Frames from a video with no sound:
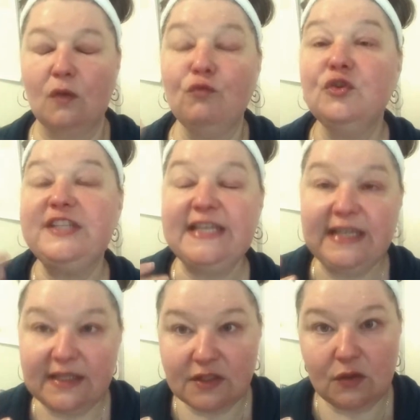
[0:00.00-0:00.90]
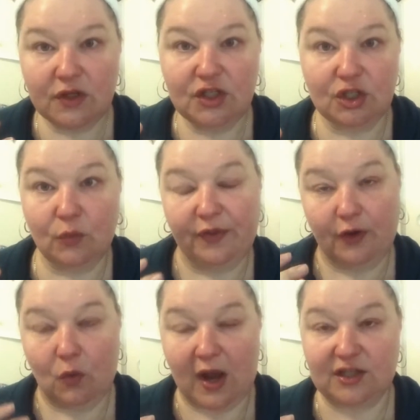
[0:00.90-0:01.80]
routines you can do with
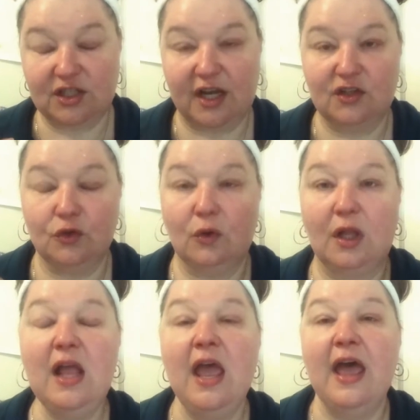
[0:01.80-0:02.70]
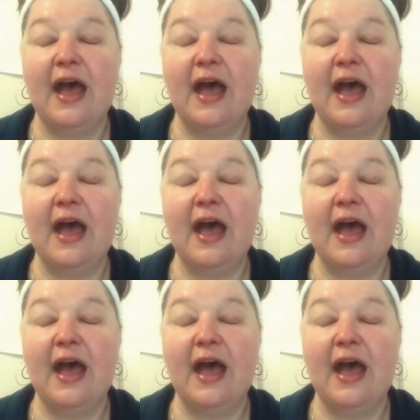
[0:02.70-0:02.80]
a Gua Sha tool.